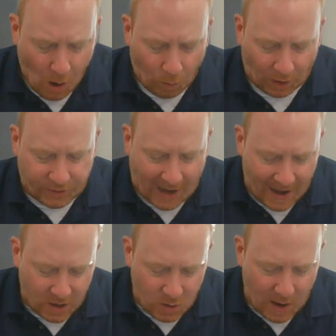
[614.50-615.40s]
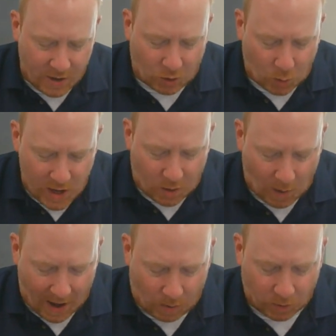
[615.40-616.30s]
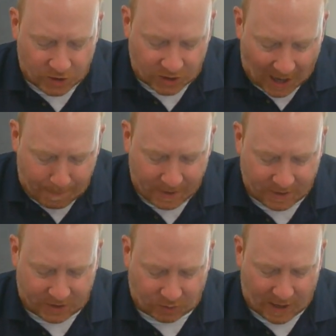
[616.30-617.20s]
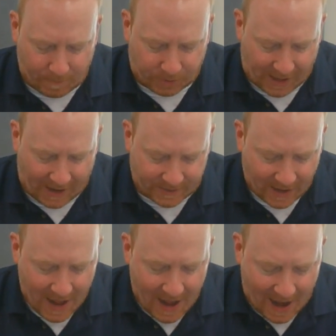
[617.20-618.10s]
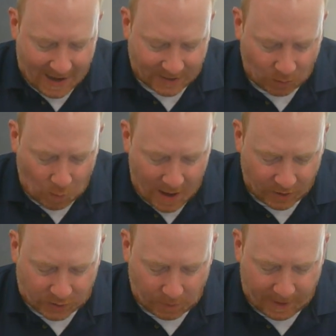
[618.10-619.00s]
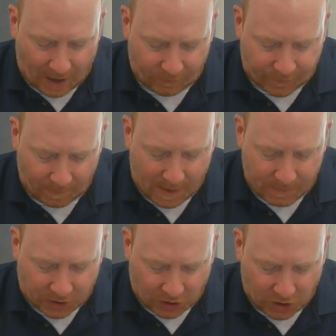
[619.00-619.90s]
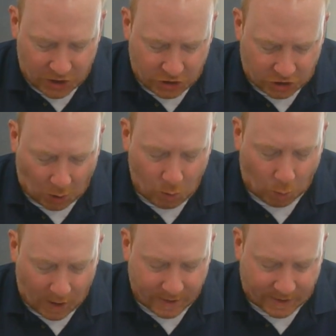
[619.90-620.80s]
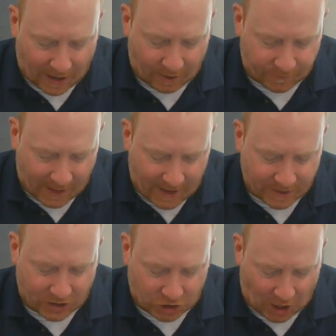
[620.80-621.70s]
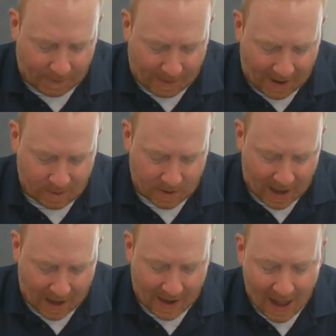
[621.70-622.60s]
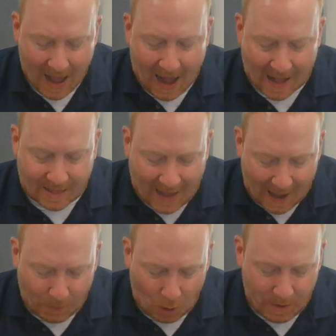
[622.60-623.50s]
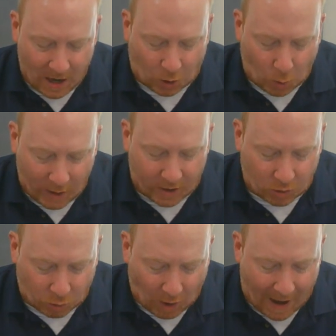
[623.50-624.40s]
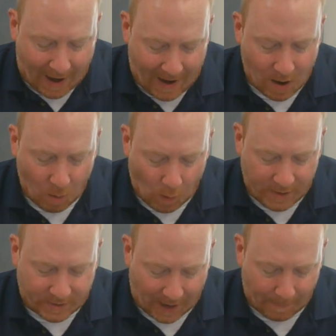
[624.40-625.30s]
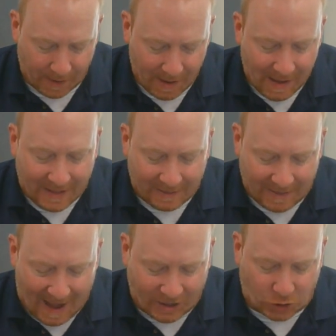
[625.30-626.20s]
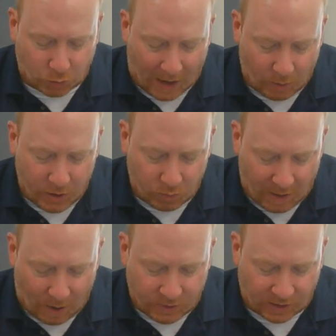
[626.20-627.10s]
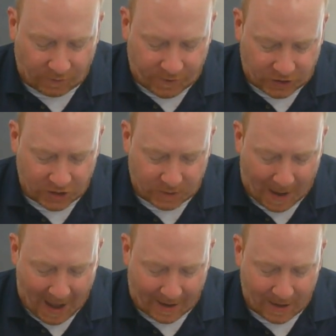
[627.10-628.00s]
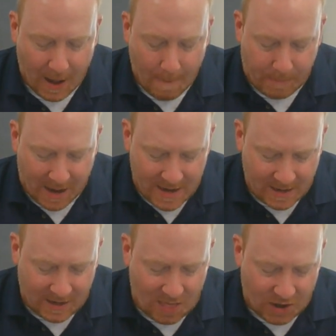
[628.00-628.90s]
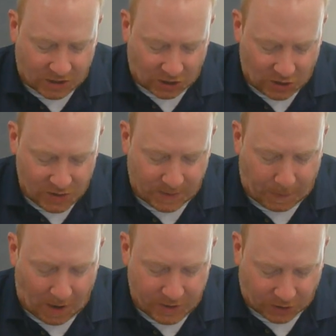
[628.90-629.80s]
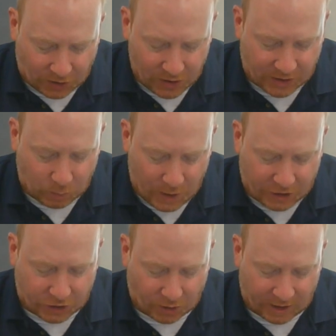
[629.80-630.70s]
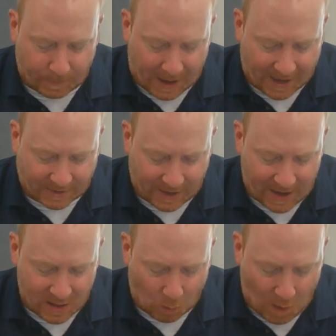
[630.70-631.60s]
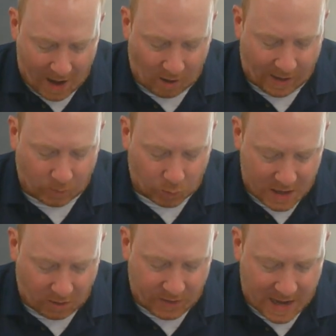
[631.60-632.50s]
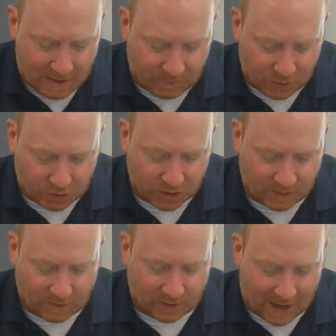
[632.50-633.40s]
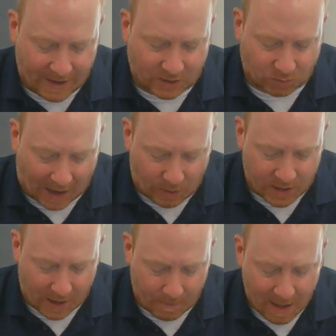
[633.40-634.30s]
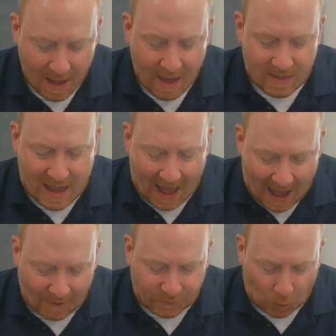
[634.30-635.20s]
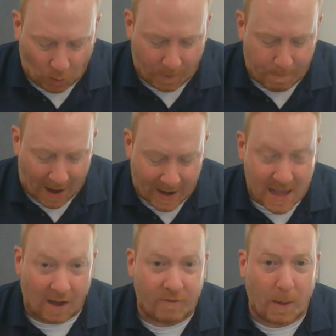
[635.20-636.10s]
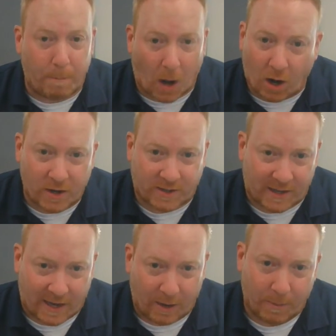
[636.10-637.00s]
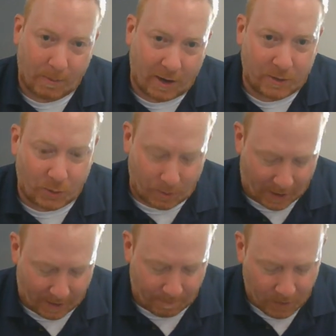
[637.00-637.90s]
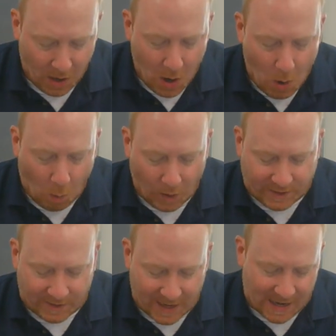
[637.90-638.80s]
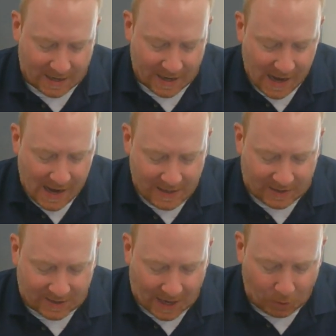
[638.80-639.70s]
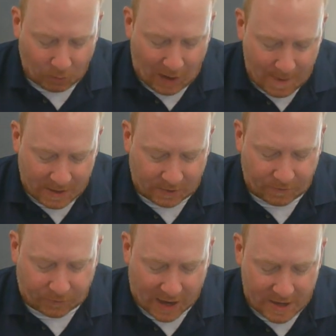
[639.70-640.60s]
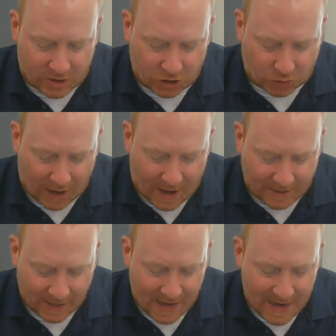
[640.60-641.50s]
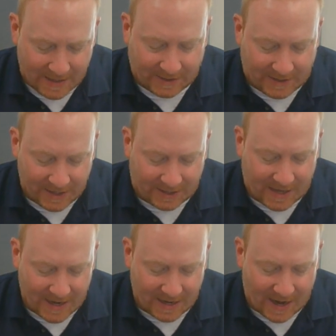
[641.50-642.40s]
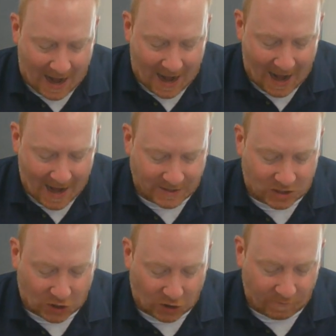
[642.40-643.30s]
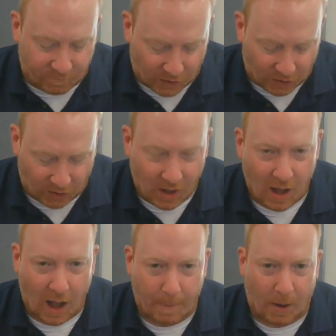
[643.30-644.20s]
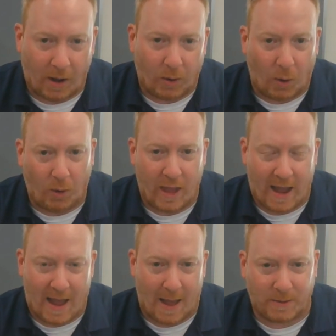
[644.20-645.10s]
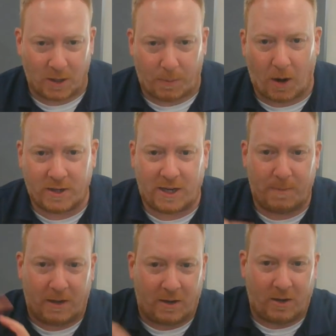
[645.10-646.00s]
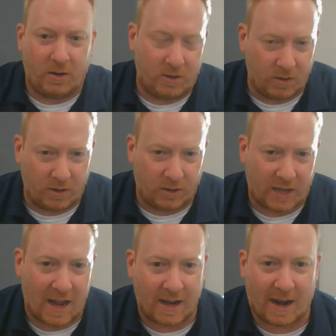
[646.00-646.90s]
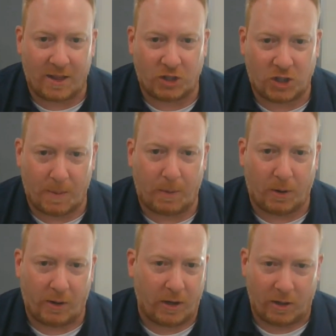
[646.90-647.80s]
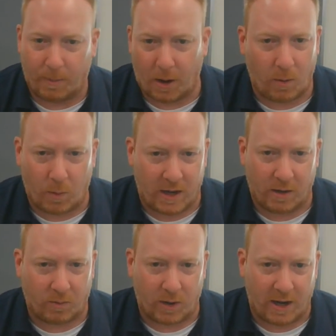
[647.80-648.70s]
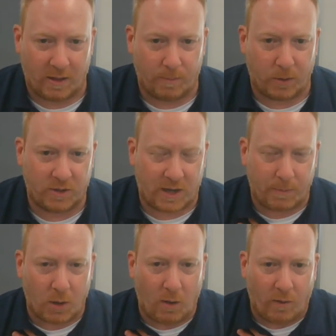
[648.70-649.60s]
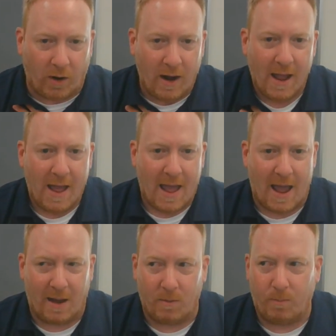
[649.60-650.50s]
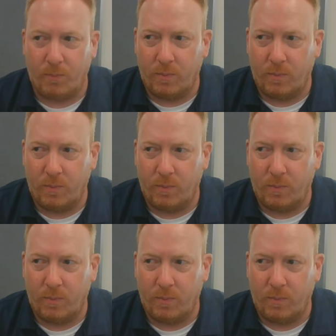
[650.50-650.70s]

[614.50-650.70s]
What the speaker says: While Daggoo and Queequeg were stopping the strained planks, and as the whale swimming out from them turned and showed one entire flank as he shot by them again, at that moment a quick cry went up. Lashed round and round to the fish's back, pinioned in the turns upon turns in which during the past night the whale had reeled the involutions of the lines around him, the half-torn body of the Parsee, remember I told you about him, was seen, his sable raiment frayed to shreds, his distended eyes turned full upon old Ahab. So the Parsee had been taken out of the ship earlier in the part we didn't read, the book skipped over. And